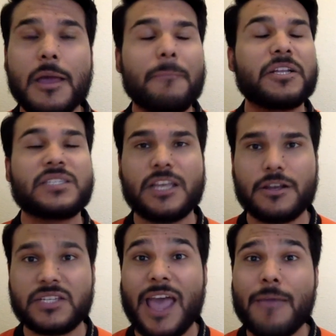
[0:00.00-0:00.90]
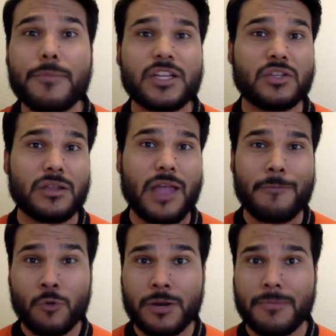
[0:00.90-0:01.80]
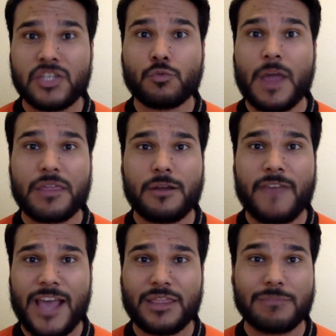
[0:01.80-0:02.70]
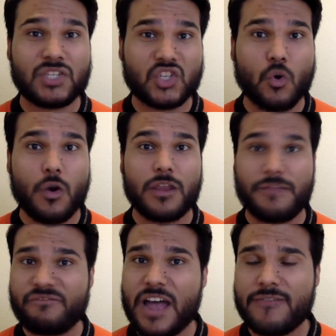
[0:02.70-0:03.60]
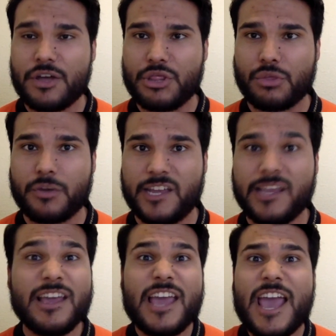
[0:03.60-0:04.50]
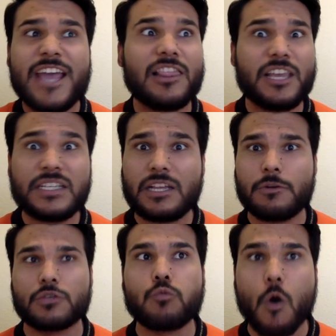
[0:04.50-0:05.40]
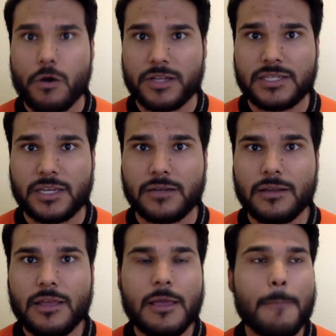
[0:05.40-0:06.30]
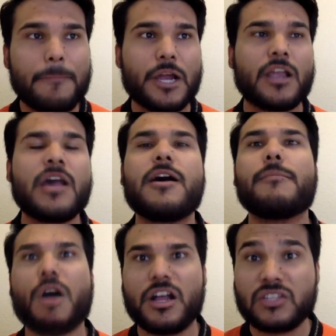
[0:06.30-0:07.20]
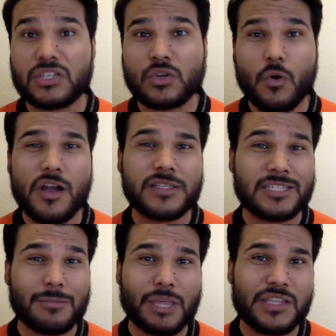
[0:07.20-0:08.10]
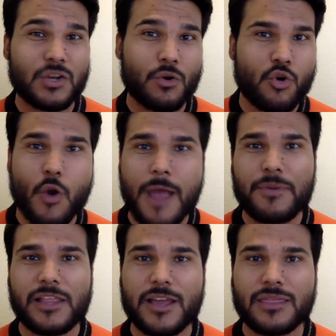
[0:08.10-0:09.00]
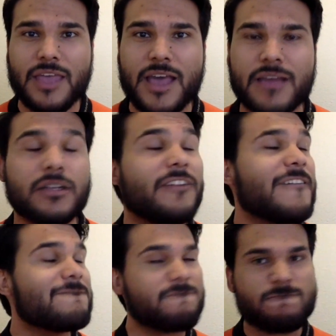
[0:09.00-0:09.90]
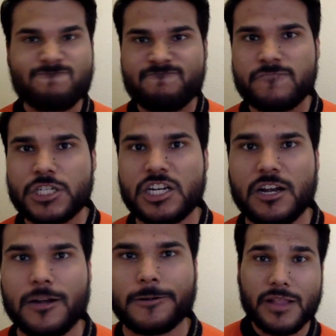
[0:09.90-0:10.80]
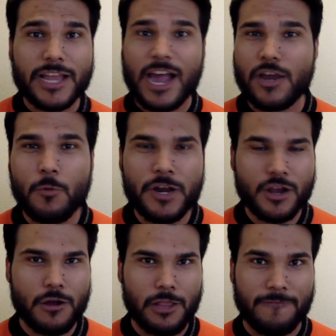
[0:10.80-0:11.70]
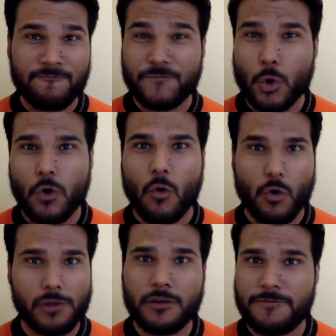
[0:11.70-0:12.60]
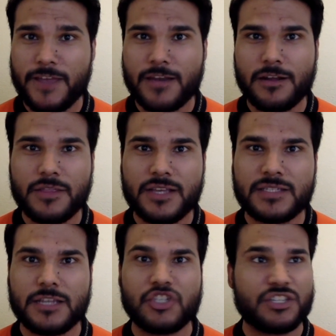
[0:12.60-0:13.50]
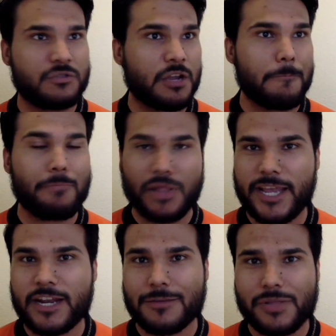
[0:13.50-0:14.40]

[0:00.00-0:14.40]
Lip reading: But seriously, I would have much rather have had them score on the 5-on-3. At least it was warranted. But come on, to score on something so crappy like that, like, I don't want to go like full Oiler fan on this and just complain.